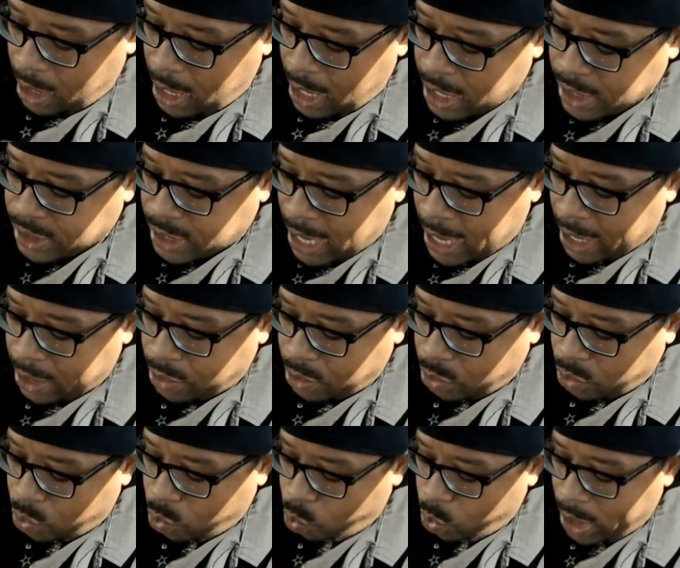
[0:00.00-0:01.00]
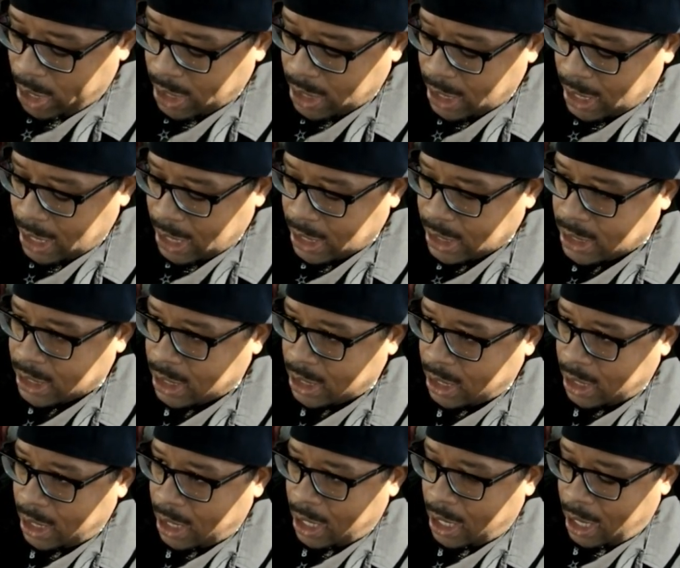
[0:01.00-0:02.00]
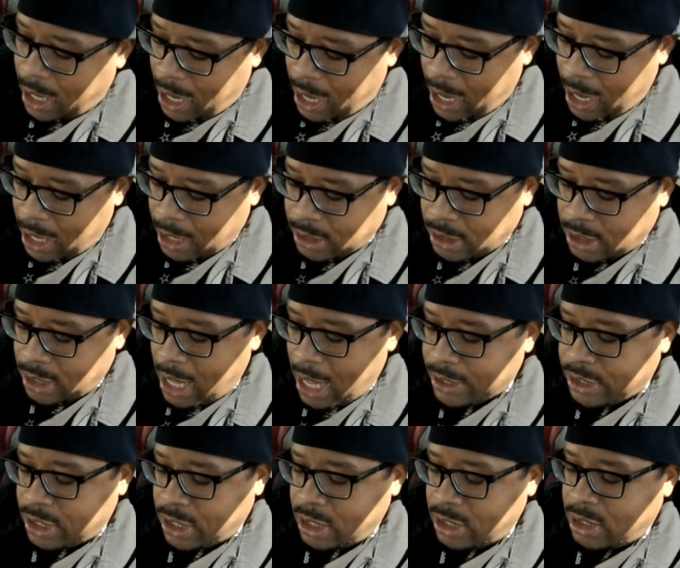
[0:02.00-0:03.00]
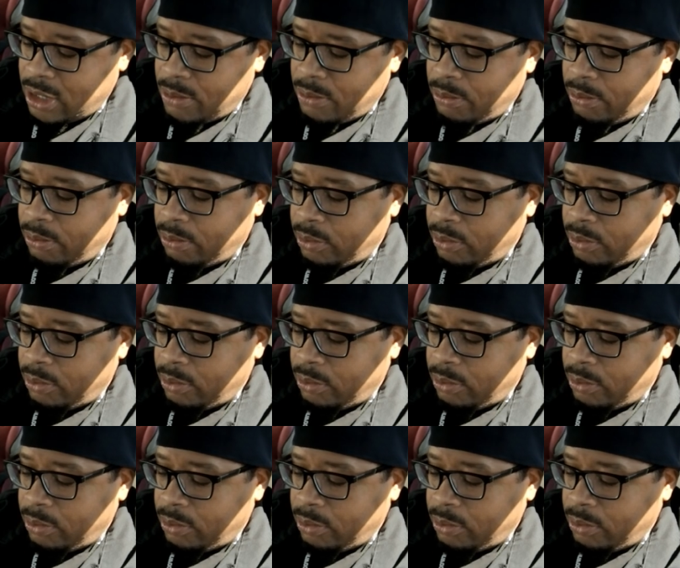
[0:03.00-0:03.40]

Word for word: is at Wendy's and Schlotzsky's.